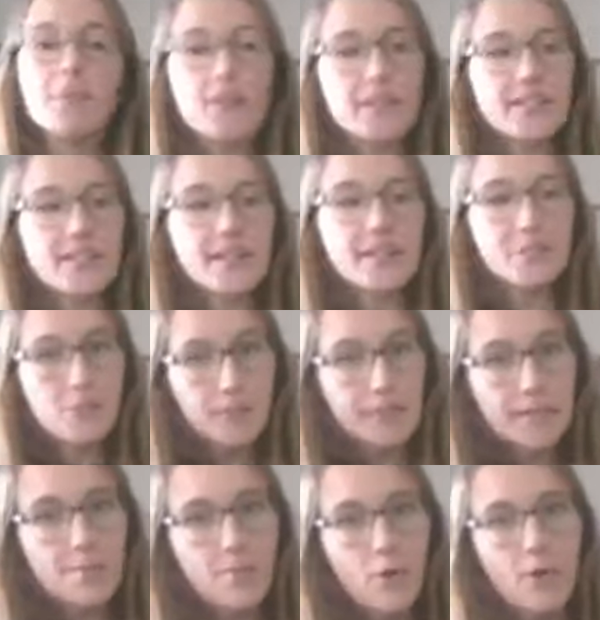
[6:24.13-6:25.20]
Now that's actually
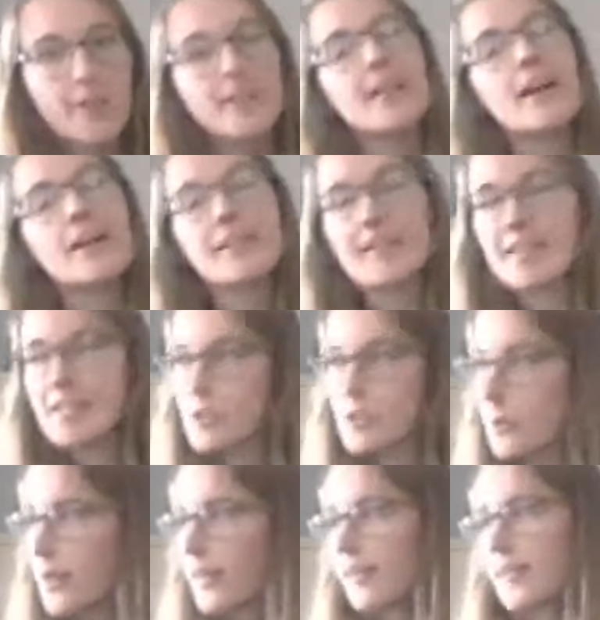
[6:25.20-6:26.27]
really important, and I'll get
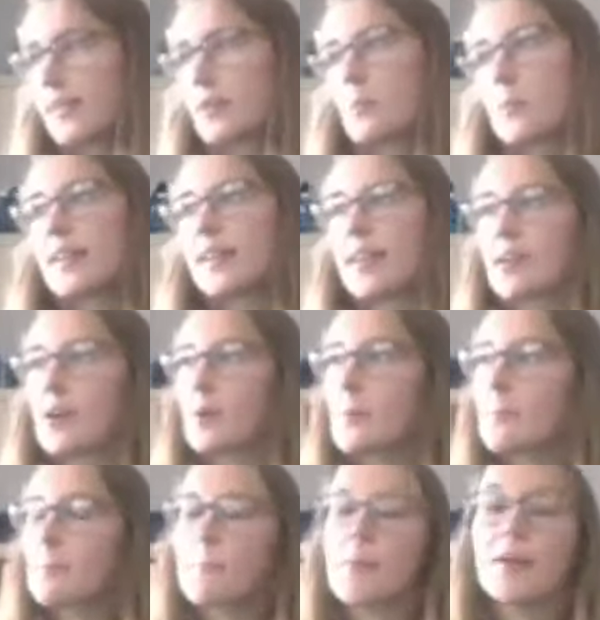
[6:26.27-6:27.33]
into it a little bit
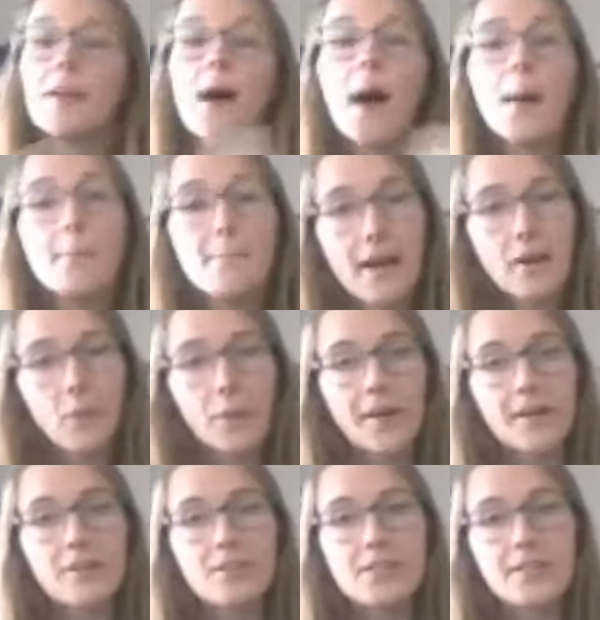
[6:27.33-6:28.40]
later, but humpback
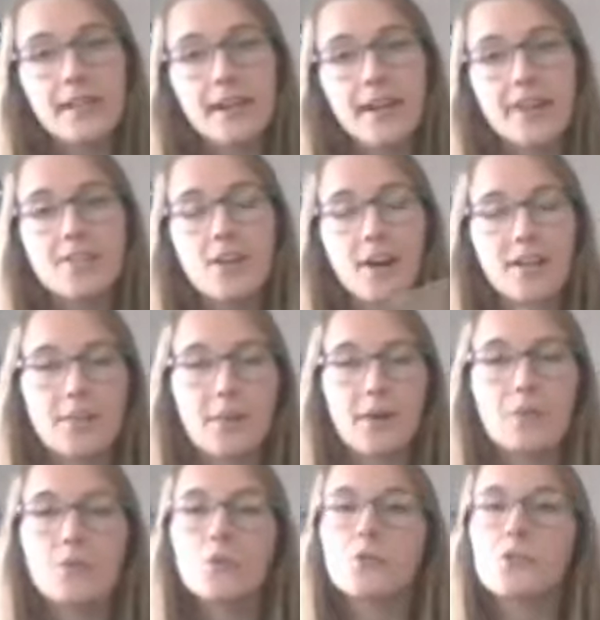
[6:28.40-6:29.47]
whales, like I talked
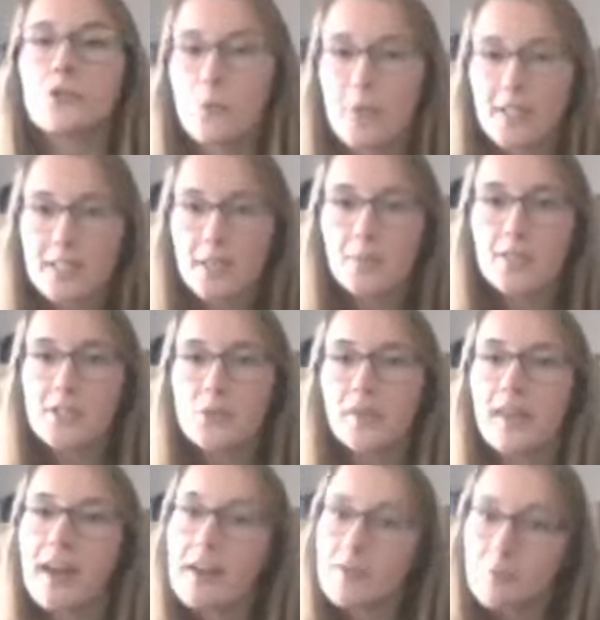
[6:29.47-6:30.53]
about, those are the ones that we do a
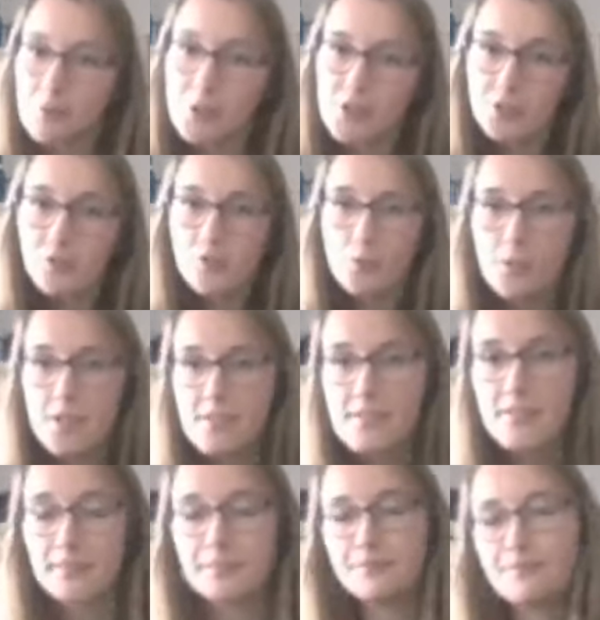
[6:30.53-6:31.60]
lot of research with.
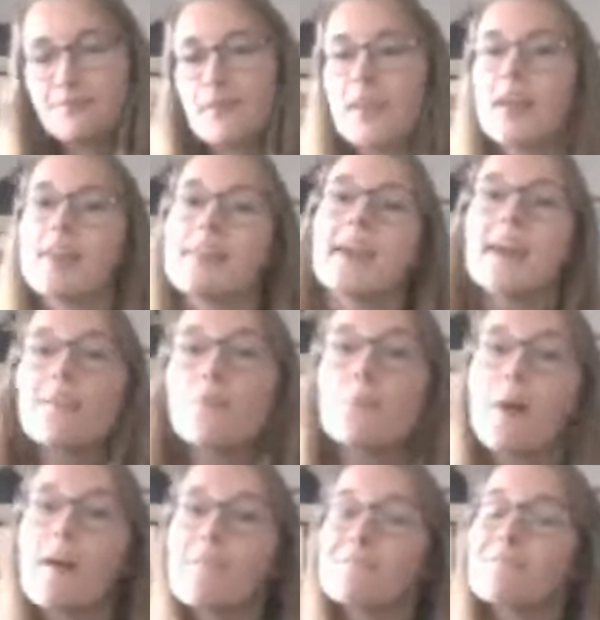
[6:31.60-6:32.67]
They have
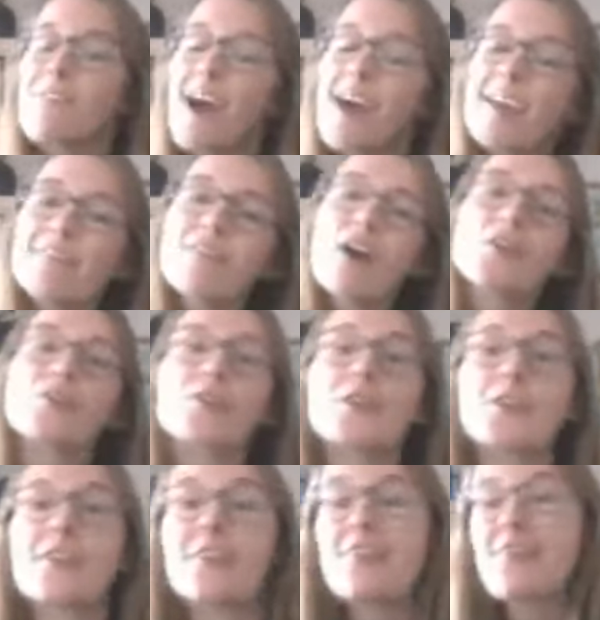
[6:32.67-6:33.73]
about
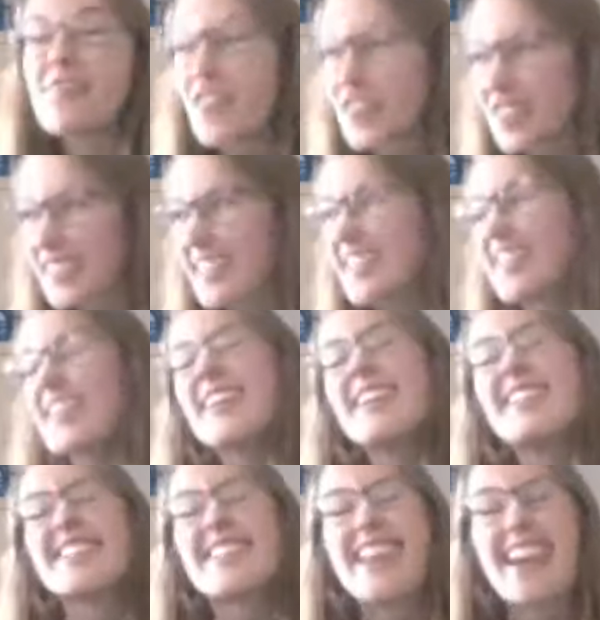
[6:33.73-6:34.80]
530
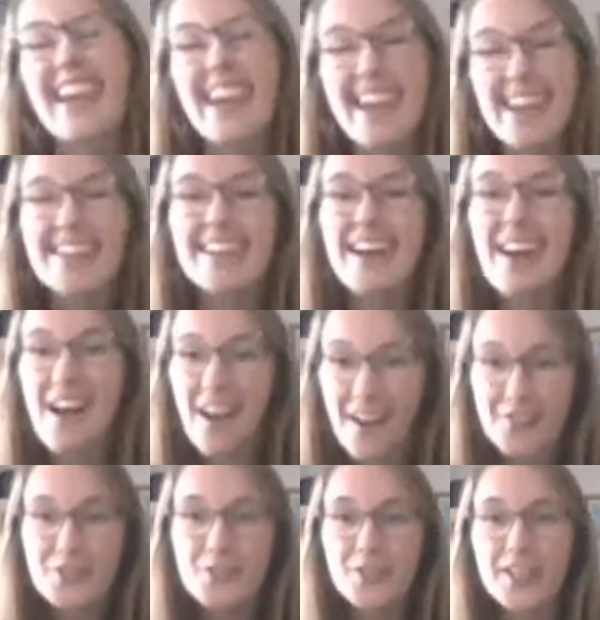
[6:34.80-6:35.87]
to
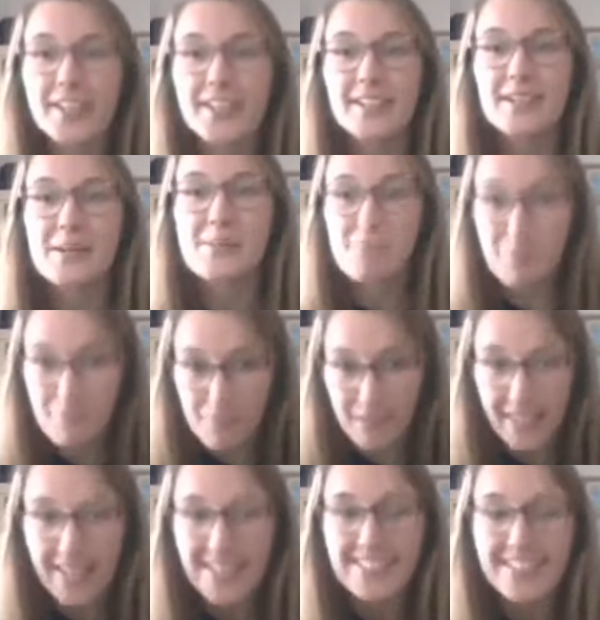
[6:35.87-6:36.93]
800
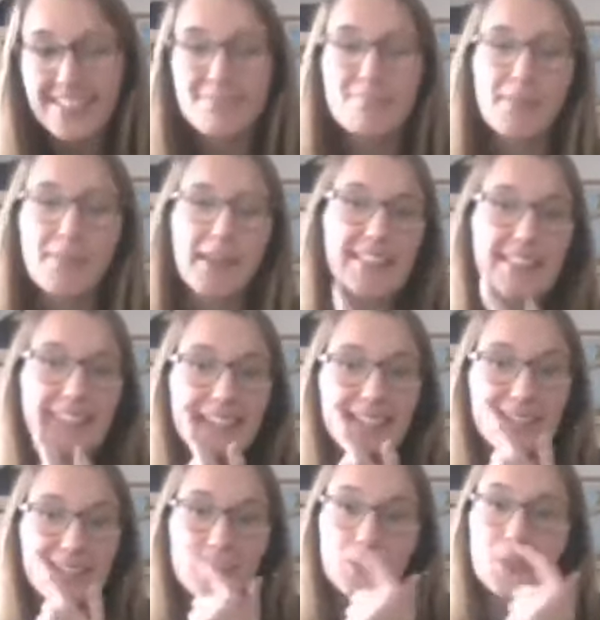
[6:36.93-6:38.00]
plates of
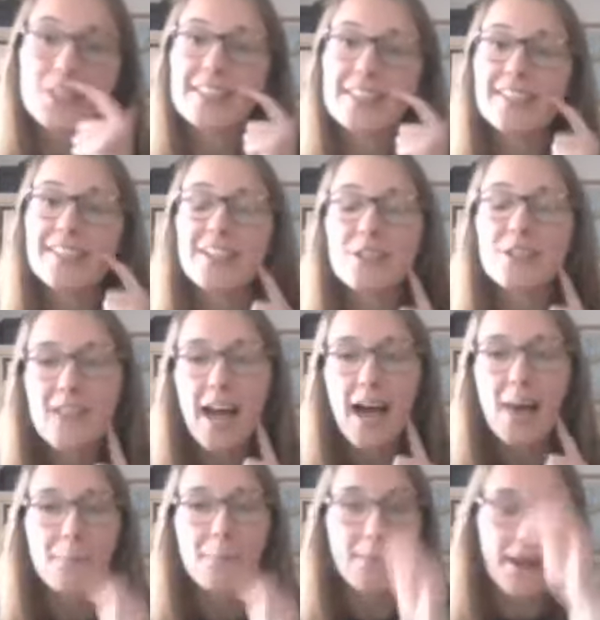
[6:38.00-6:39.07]
baleen just in their
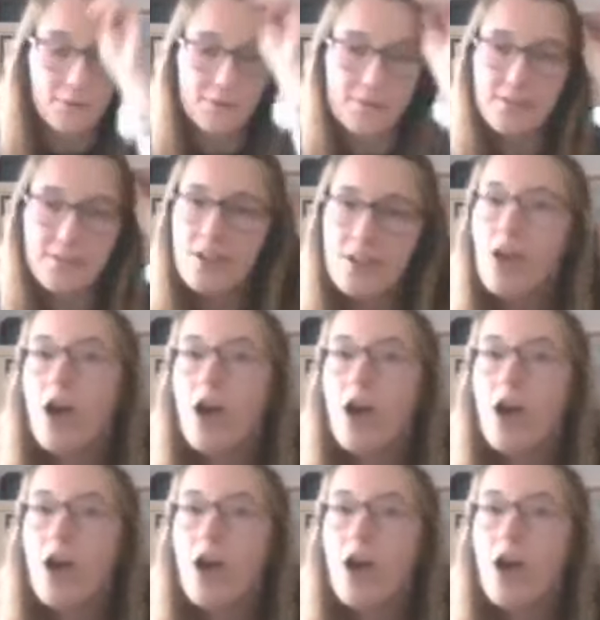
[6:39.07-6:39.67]
top mouth,